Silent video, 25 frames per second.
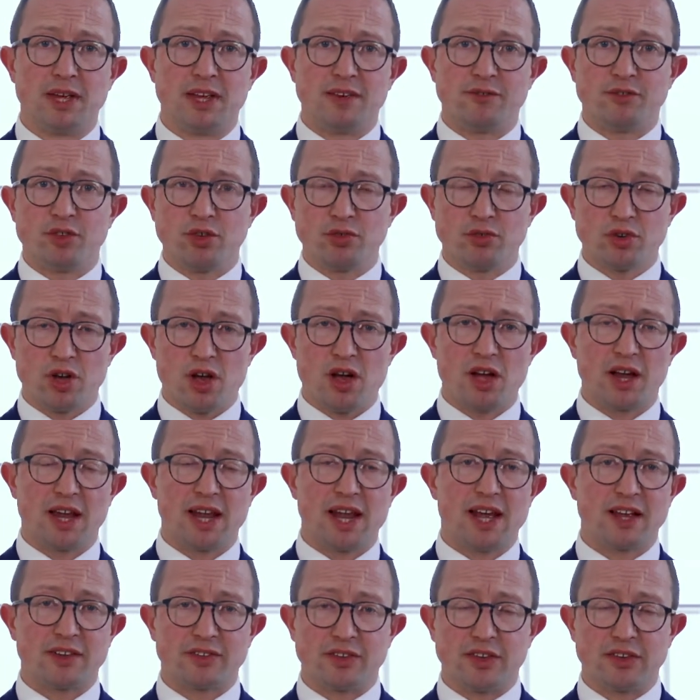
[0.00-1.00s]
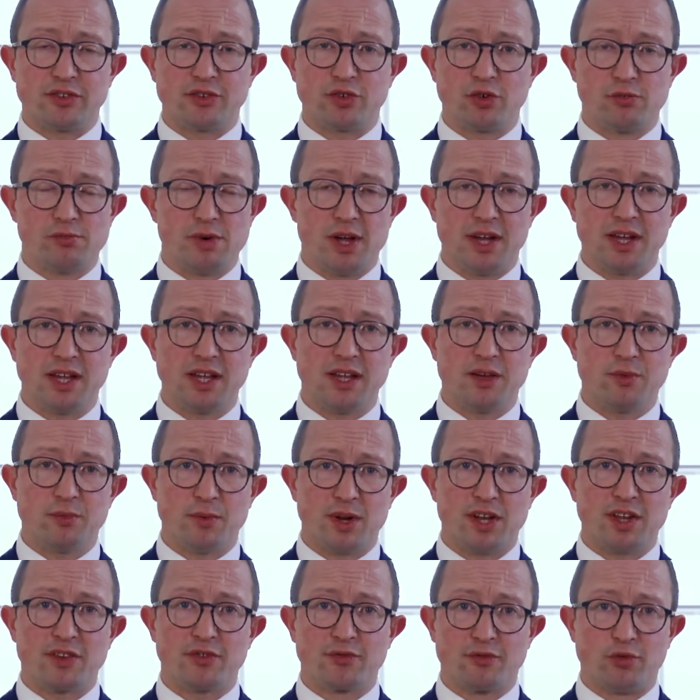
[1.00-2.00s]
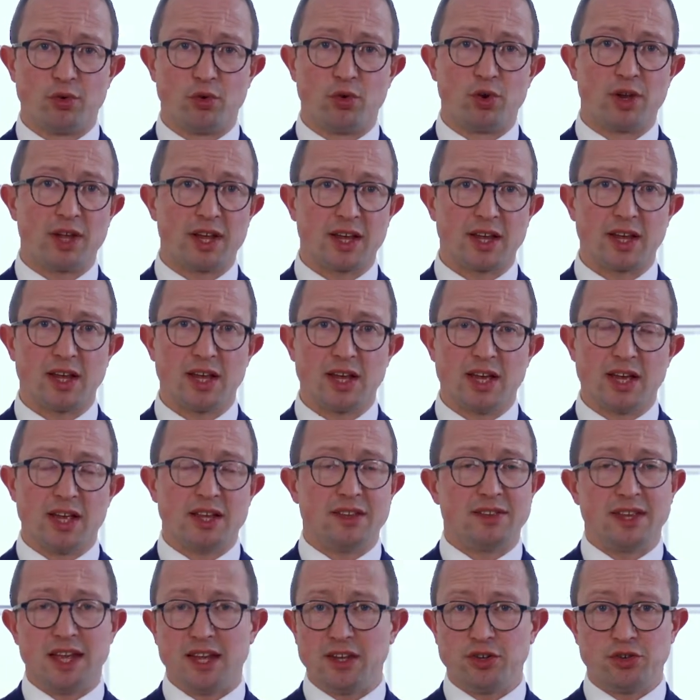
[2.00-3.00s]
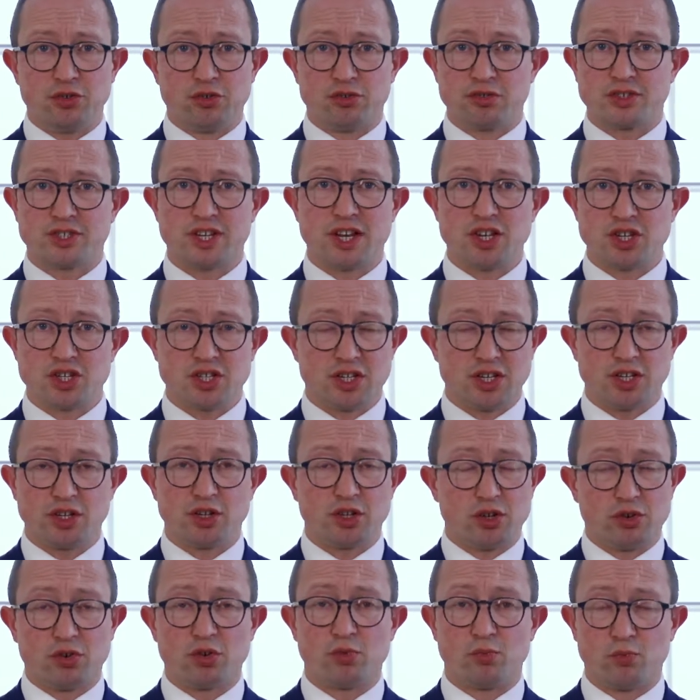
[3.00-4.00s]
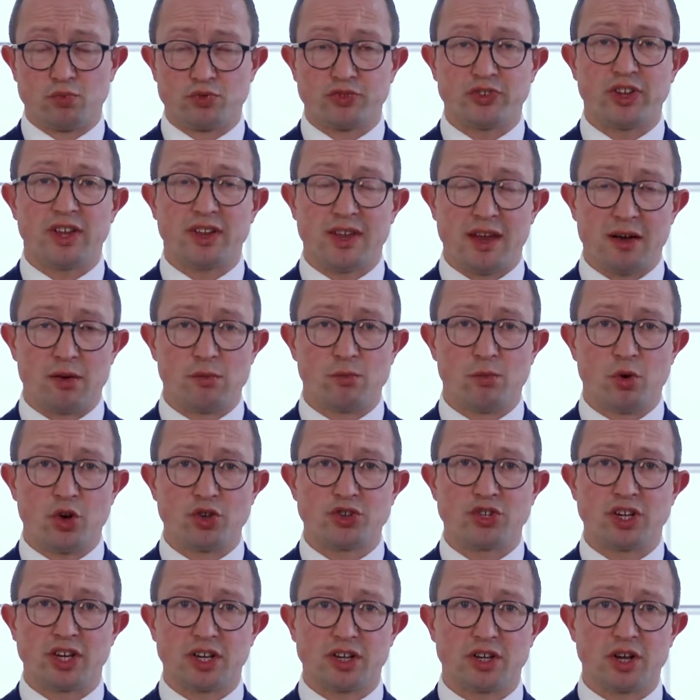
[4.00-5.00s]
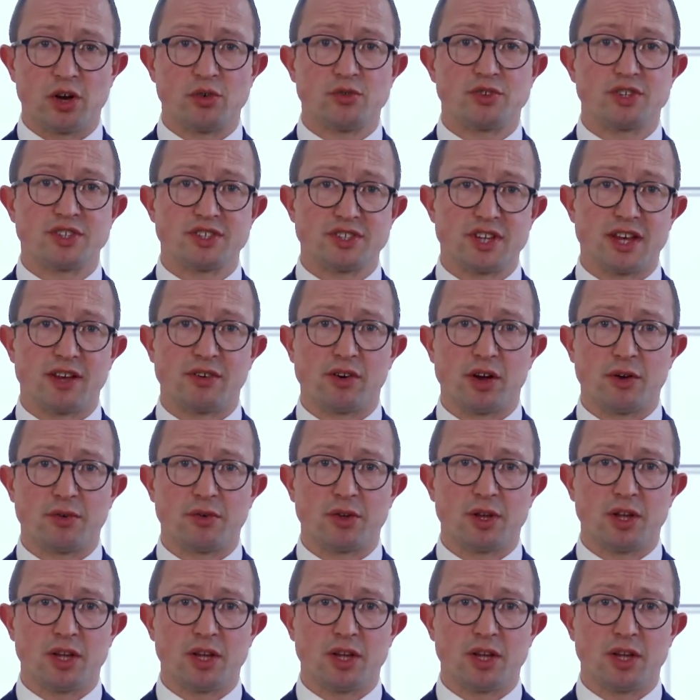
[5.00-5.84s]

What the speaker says: If you can't get access to your money when it's falling, then you can sit there and watch it go to zero.